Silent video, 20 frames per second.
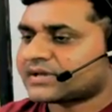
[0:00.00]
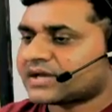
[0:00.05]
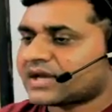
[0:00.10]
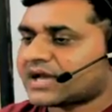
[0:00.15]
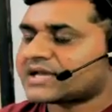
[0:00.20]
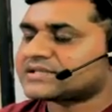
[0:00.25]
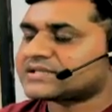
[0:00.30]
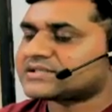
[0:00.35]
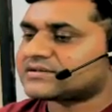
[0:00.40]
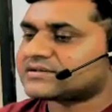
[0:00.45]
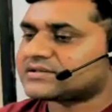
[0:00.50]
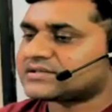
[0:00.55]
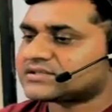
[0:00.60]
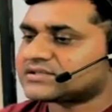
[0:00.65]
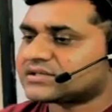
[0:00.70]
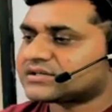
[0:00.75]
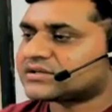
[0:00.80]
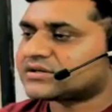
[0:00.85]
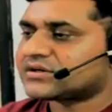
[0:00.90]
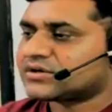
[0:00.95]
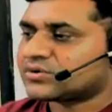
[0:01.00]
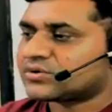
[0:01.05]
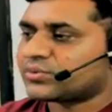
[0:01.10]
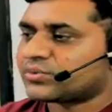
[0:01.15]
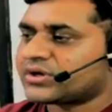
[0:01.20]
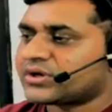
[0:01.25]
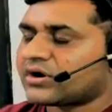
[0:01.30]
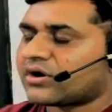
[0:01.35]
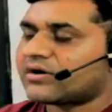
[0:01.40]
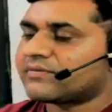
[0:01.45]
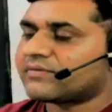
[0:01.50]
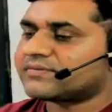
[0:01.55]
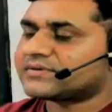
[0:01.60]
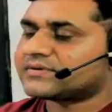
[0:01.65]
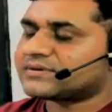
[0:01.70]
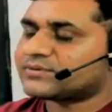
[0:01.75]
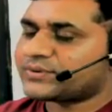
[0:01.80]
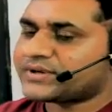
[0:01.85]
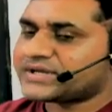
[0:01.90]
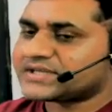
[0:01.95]
As the result, we
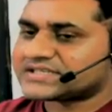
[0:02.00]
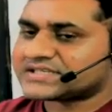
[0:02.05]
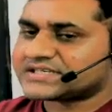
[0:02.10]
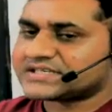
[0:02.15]
always